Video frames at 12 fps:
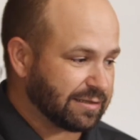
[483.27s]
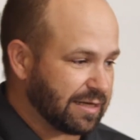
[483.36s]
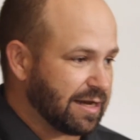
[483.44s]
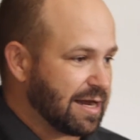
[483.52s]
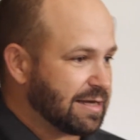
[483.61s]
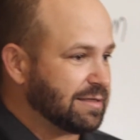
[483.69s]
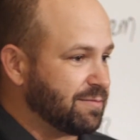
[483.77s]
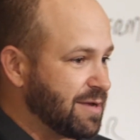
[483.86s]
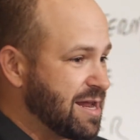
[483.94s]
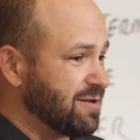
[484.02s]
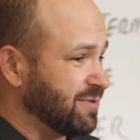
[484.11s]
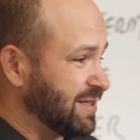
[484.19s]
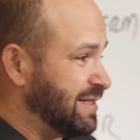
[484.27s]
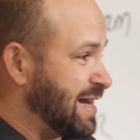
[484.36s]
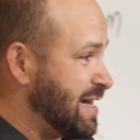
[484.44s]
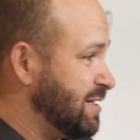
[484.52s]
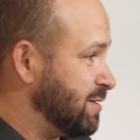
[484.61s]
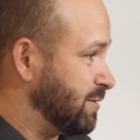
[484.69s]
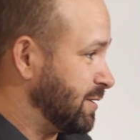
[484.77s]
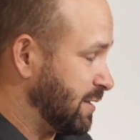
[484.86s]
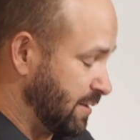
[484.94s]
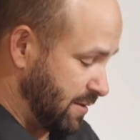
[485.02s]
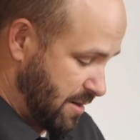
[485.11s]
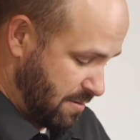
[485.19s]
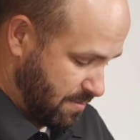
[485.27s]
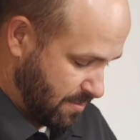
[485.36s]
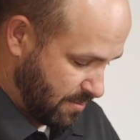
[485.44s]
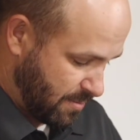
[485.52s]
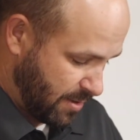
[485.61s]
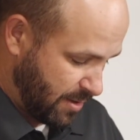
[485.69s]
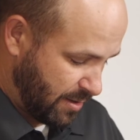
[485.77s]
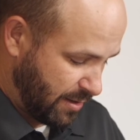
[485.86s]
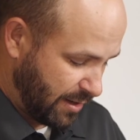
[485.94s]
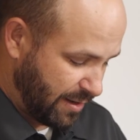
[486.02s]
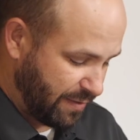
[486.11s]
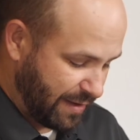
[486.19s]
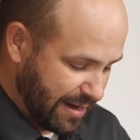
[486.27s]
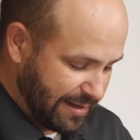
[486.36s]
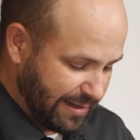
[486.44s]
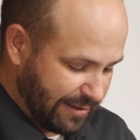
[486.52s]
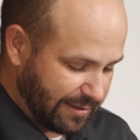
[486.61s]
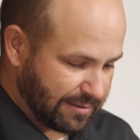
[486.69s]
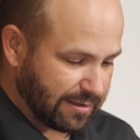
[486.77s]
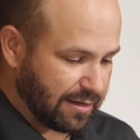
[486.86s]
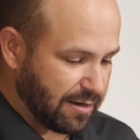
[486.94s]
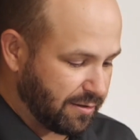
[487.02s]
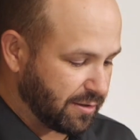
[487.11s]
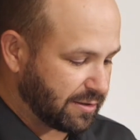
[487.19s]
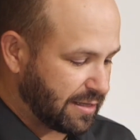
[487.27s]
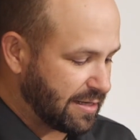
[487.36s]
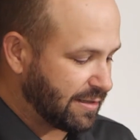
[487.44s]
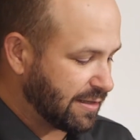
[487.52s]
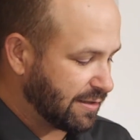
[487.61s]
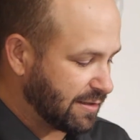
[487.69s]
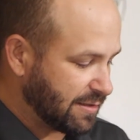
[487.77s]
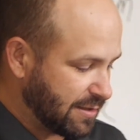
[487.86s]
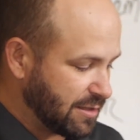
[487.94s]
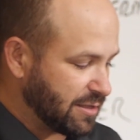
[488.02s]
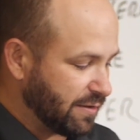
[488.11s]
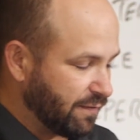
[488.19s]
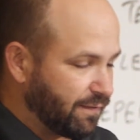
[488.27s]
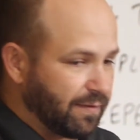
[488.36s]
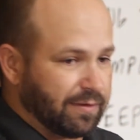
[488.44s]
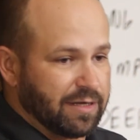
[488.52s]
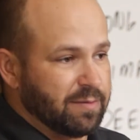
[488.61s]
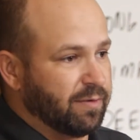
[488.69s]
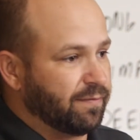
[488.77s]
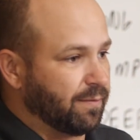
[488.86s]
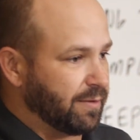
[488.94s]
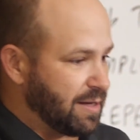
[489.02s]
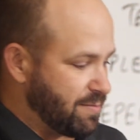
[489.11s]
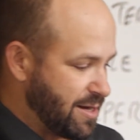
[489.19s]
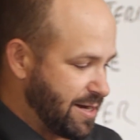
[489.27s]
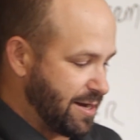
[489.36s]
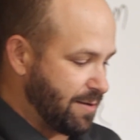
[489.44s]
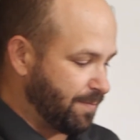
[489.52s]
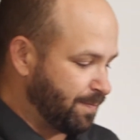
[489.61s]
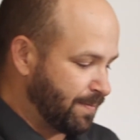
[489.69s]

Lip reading: that they had to make was dangerous to them. And they needed to understand that decision fully before they made it.